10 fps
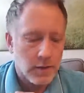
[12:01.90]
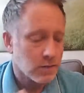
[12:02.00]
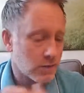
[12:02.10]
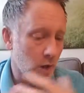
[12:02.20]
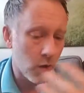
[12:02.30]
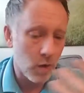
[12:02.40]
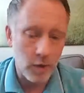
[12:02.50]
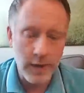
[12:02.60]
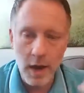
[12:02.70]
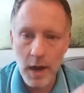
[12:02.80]
So
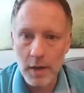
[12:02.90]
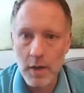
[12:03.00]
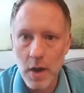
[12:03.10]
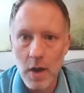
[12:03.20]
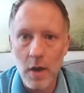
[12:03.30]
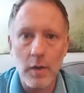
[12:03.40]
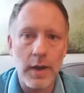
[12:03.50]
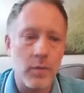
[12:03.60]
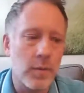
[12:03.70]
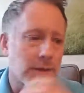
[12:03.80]
I'll get on a call
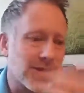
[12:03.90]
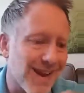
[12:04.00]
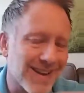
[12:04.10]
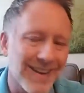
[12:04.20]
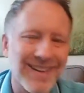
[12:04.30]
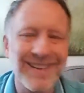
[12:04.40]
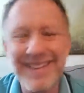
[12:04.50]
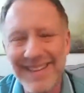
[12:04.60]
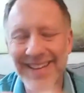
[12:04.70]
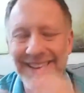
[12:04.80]
and we'll be
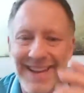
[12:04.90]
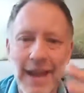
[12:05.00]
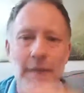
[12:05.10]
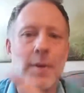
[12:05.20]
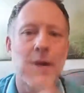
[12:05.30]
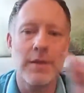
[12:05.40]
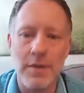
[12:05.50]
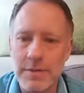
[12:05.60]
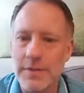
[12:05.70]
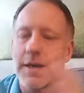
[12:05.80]
talking, but
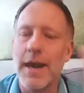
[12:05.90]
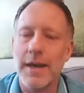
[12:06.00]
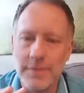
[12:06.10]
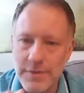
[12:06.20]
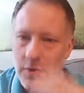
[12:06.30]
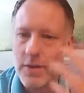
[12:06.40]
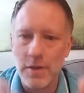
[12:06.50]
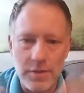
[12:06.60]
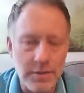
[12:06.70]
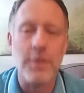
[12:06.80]
there's this kind of
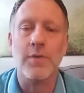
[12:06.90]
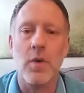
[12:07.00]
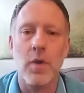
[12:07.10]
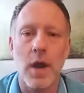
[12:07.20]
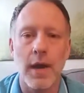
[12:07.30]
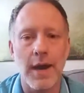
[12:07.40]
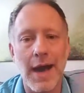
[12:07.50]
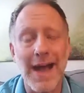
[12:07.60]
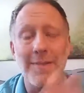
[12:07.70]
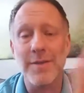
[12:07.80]
circular stuff going on, and
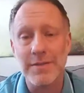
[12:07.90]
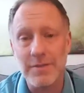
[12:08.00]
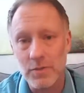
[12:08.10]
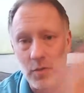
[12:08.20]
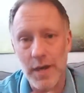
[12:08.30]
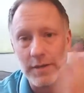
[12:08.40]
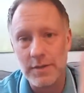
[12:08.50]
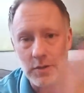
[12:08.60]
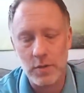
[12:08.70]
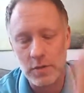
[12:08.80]
I'm a straight
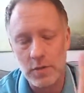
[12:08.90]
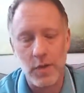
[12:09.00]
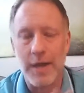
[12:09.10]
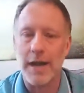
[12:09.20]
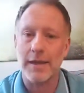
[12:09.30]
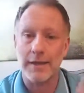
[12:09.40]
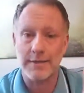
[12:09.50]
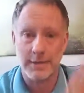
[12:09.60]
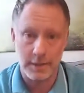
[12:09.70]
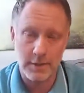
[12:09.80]
shoot and direct guy.
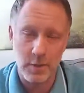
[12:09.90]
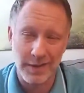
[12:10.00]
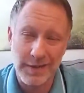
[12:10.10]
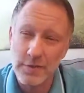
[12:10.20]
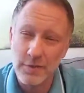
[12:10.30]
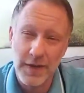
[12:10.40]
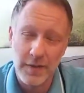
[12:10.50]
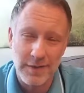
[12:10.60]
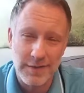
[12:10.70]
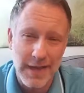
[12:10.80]
Let's get to it. Let's
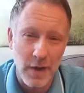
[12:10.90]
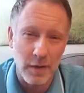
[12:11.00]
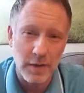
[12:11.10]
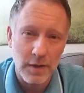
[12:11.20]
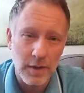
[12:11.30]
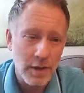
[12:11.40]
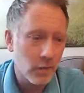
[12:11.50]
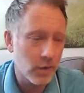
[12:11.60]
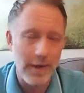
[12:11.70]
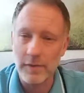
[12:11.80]
figure this out.
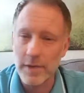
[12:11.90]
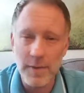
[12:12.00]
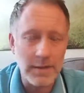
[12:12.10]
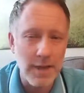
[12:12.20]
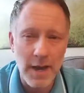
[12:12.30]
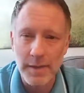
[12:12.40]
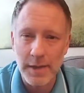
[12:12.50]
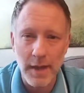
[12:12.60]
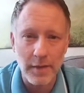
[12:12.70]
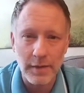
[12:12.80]
We're going to have limited time
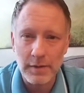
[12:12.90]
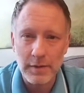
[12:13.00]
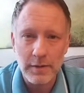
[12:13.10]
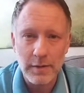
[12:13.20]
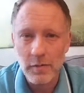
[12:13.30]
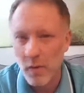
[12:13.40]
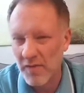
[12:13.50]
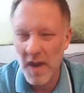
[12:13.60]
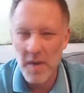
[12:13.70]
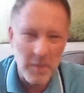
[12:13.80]
together,
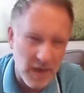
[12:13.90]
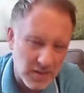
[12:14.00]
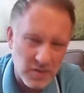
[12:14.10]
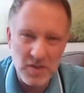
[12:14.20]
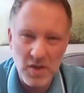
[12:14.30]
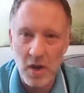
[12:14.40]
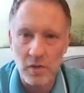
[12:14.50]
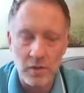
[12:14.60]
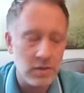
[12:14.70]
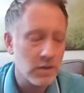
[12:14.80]
45 minutes or
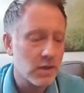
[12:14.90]
so.